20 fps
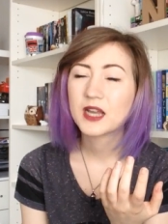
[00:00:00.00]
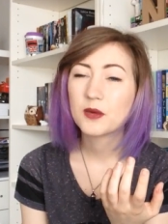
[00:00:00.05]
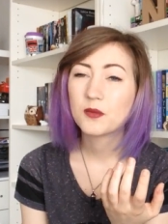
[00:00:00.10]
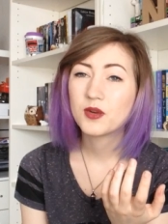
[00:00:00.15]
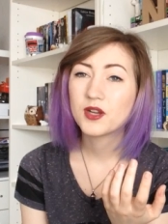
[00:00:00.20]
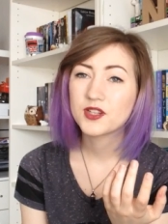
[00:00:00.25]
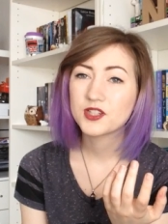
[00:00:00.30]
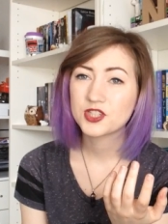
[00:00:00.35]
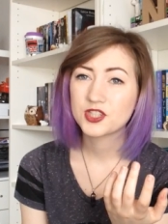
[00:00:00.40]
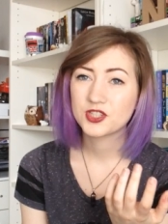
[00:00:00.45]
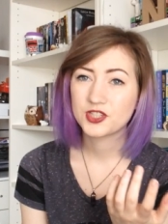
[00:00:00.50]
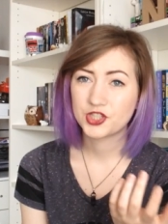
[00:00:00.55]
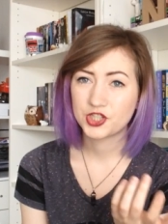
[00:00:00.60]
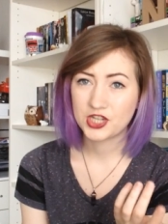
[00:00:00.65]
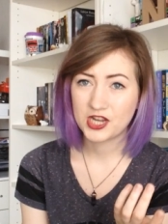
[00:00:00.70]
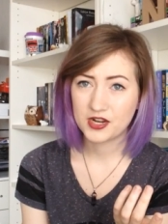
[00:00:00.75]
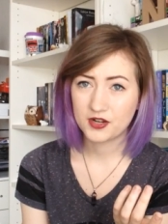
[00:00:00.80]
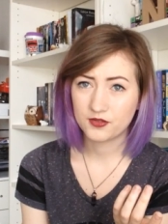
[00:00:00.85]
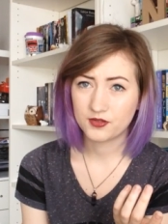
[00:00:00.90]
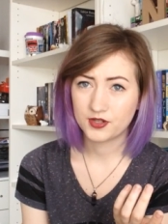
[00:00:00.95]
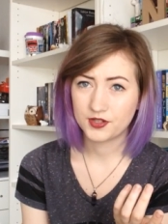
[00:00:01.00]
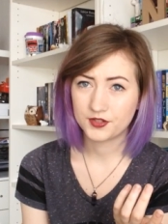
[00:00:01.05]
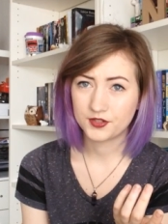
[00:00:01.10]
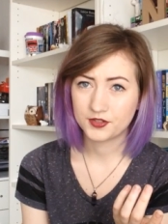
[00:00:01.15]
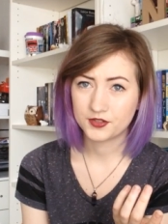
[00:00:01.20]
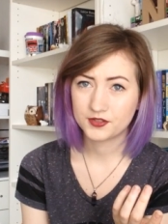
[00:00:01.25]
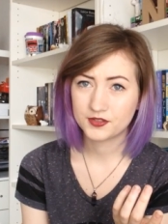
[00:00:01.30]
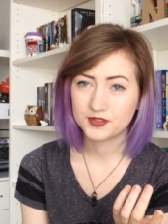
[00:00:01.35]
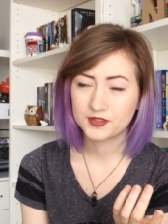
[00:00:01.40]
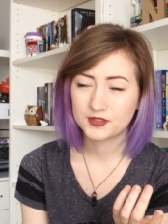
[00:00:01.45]
I watched
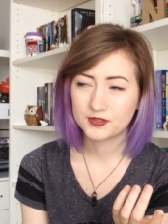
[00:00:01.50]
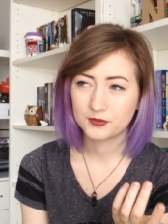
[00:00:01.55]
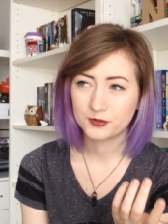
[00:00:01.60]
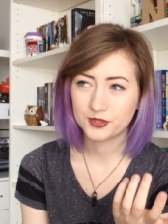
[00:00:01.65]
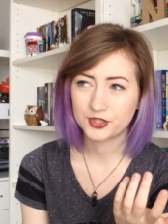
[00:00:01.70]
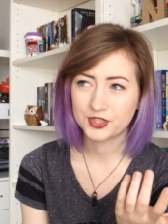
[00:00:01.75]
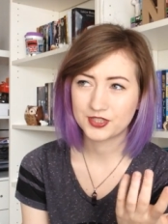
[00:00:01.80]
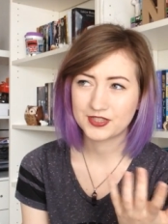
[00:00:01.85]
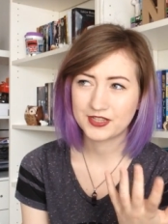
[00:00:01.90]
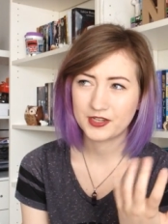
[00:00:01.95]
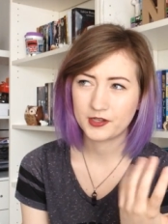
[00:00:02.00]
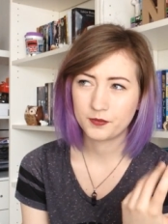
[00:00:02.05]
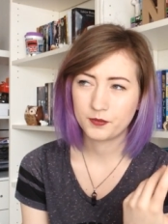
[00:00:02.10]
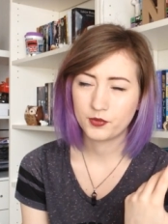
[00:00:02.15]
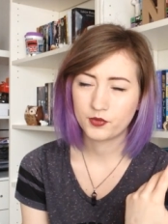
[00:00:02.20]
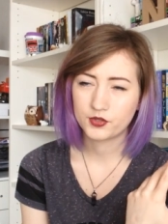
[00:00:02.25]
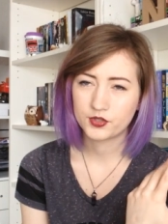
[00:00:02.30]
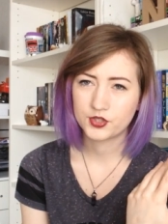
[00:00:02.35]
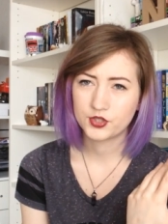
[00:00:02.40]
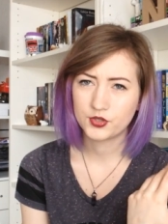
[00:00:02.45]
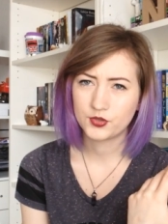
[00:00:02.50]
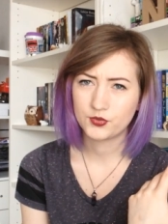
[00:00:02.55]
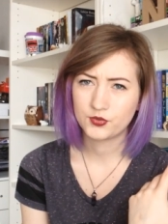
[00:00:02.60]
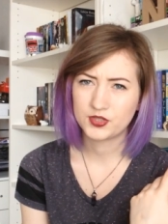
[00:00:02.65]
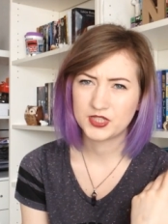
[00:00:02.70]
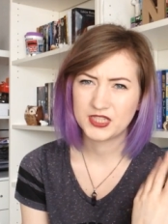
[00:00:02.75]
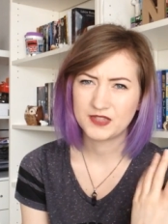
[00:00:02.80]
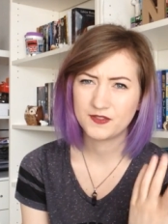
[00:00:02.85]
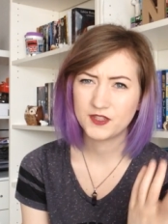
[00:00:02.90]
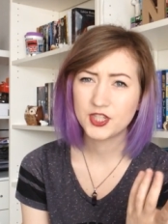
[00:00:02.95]
Shadowhunters, which is like book
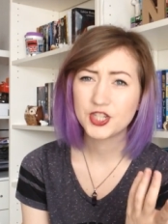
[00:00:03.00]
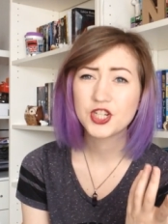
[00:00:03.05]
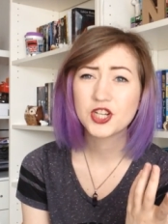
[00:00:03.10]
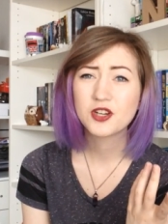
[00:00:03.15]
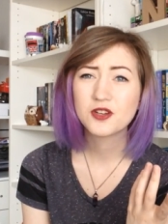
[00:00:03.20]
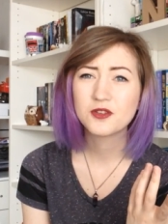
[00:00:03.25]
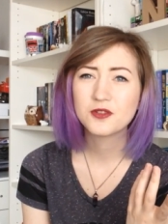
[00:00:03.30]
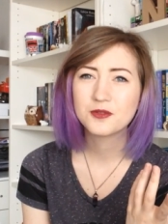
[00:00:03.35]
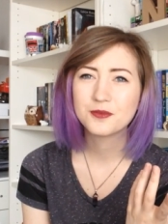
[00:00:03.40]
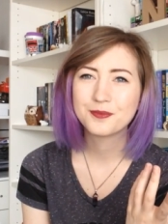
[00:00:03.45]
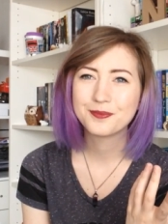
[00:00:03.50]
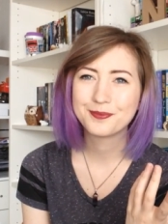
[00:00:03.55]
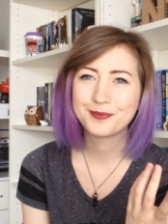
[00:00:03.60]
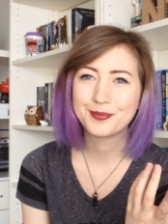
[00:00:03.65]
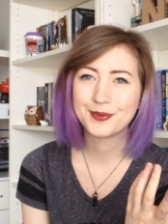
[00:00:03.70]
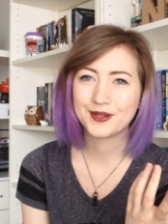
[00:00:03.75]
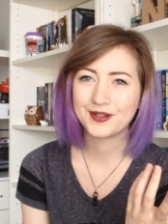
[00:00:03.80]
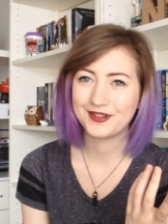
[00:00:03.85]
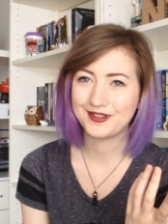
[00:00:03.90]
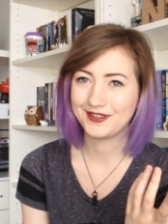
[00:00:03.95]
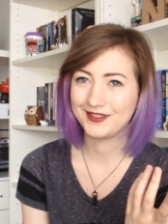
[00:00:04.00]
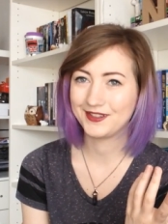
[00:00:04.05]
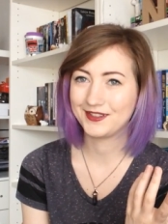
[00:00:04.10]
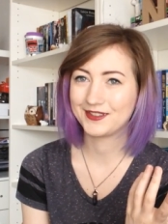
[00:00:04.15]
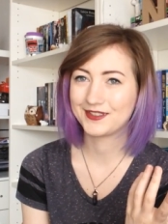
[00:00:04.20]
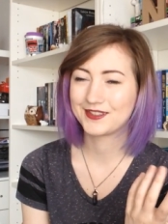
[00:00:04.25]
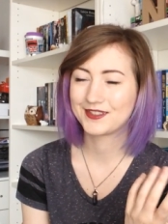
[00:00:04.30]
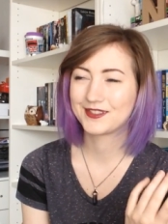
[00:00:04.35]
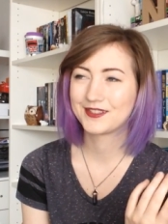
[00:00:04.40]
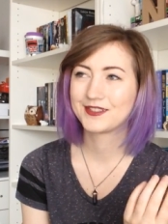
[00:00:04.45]
two T V show,
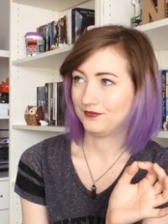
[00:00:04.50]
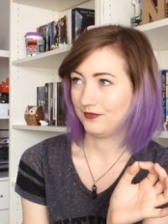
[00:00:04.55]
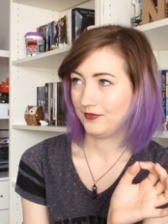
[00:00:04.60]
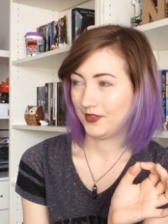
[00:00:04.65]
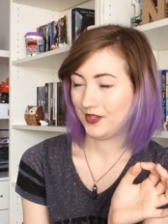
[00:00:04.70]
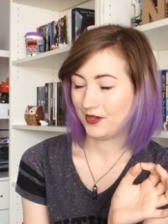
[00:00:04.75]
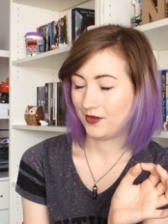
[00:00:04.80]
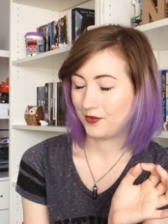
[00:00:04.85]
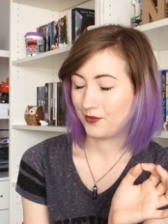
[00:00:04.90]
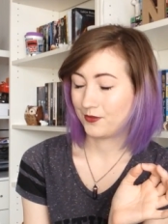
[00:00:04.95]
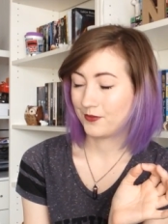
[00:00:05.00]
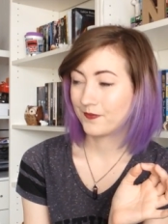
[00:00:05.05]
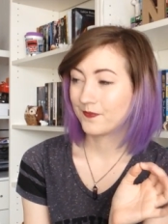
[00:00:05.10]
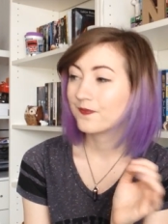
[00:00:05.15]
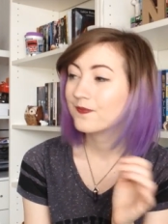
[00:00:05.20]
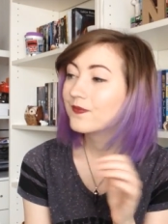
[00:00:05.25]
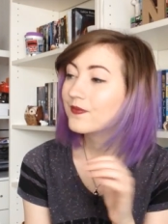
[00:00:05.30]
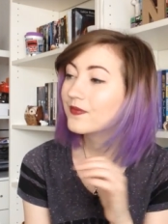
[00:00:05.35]
but no.